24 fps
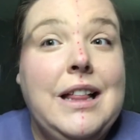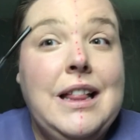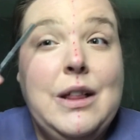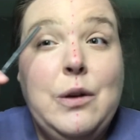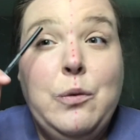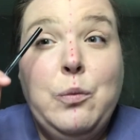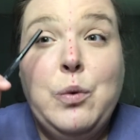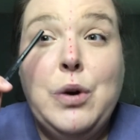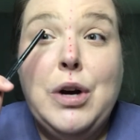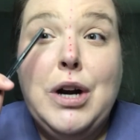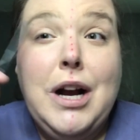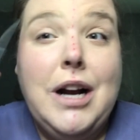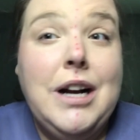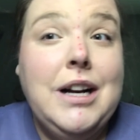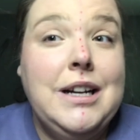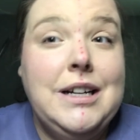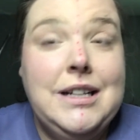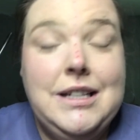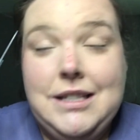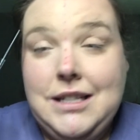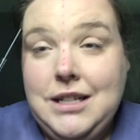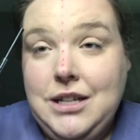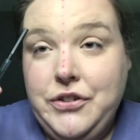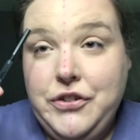We're not going to
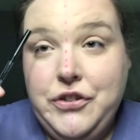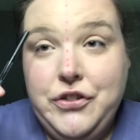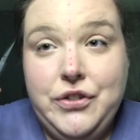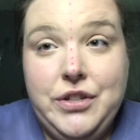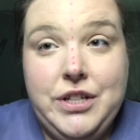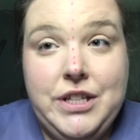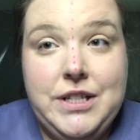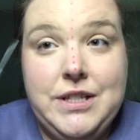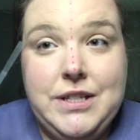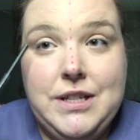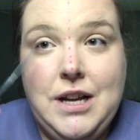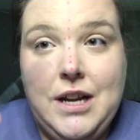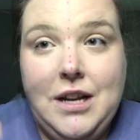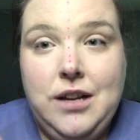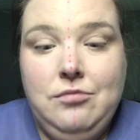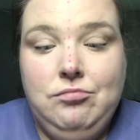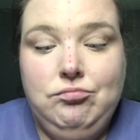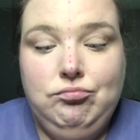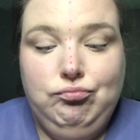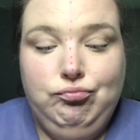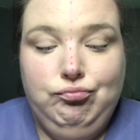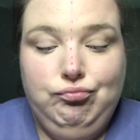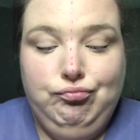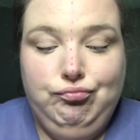touch this side.
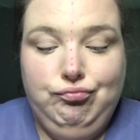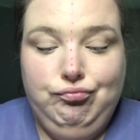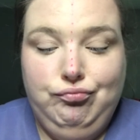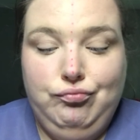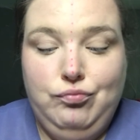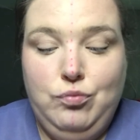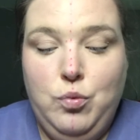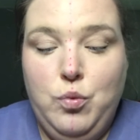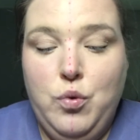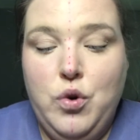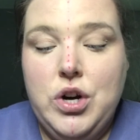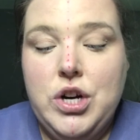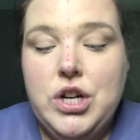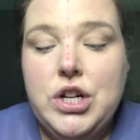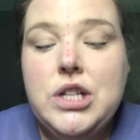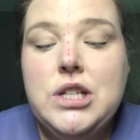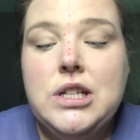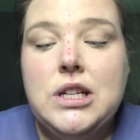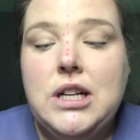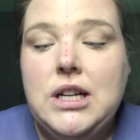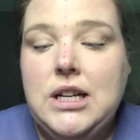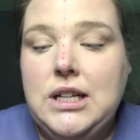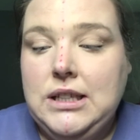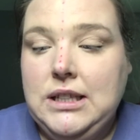We're just
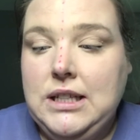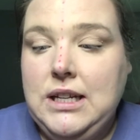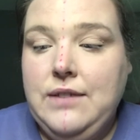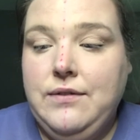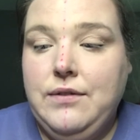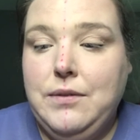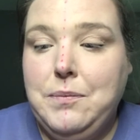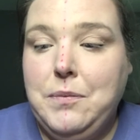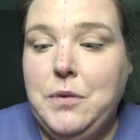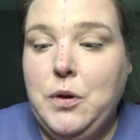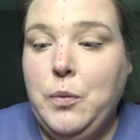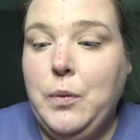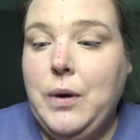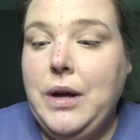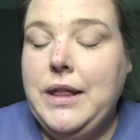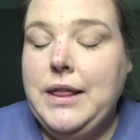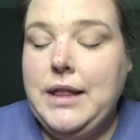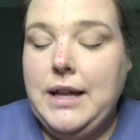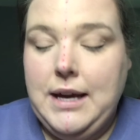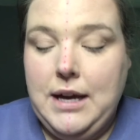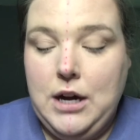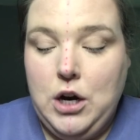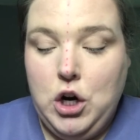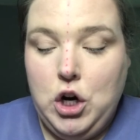going to leave them the way
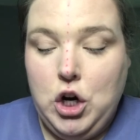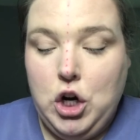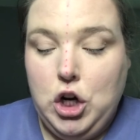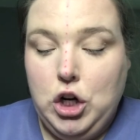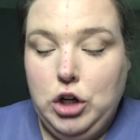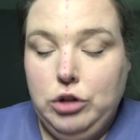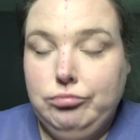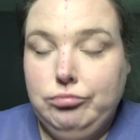they are.